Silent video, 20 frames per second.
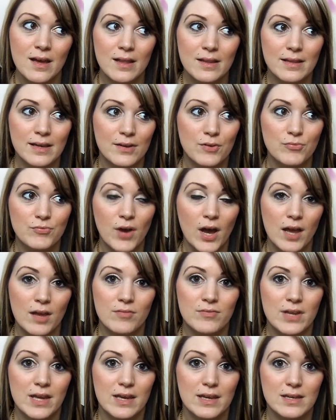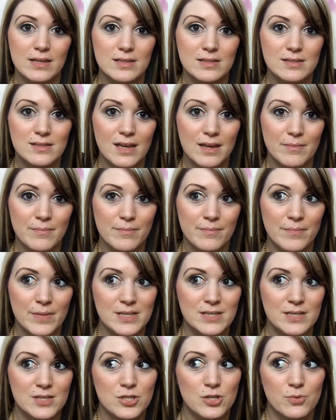like five days and
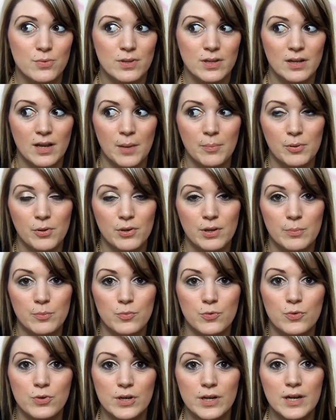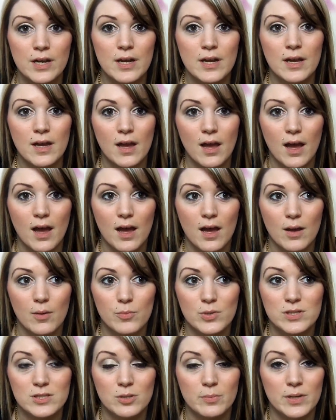missing two and then uploading more um,
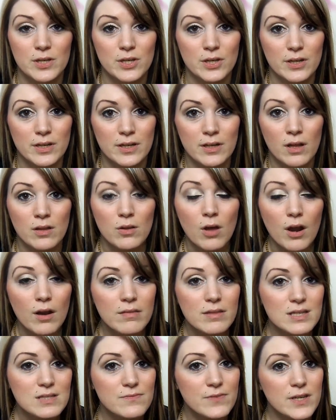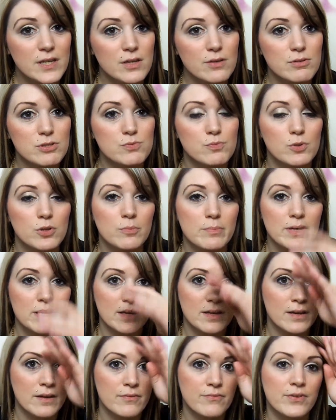would still be good. A lot of these videos will
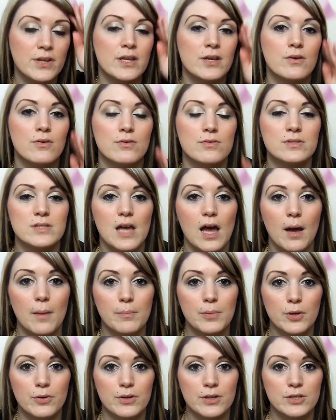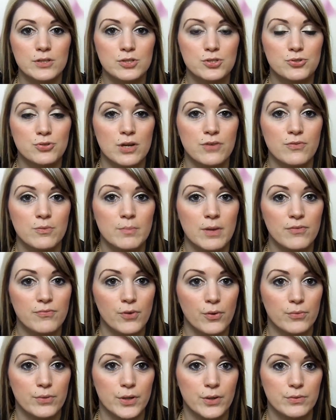be videos uploaded straight from my
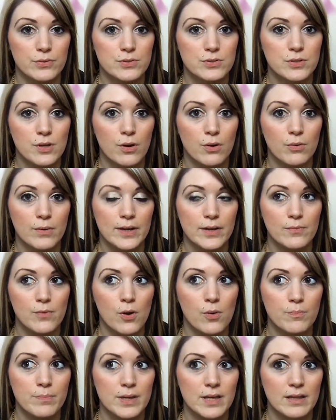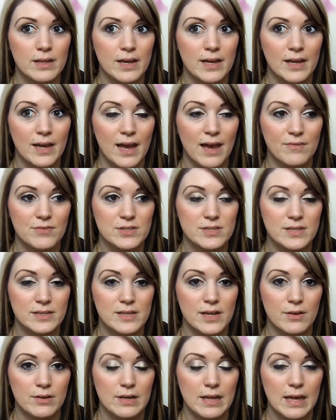phone though, so it won't be like I have to sit
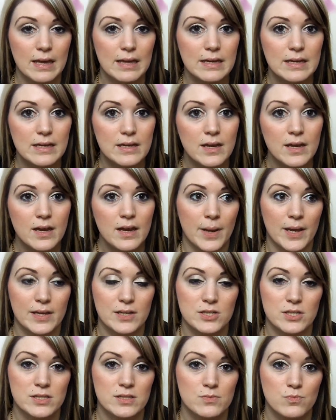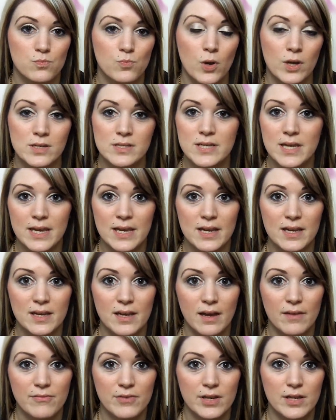down and edit. I can just one take
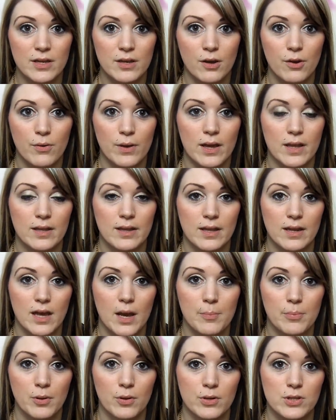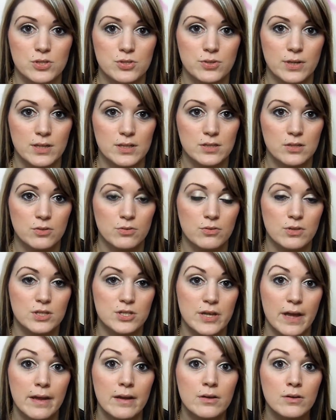a video and then upload it straight to the
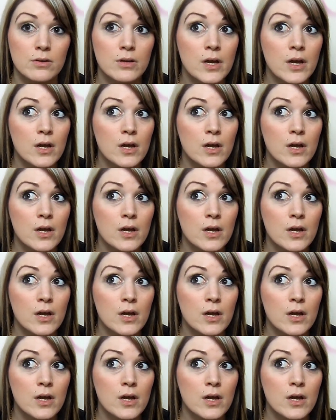channel,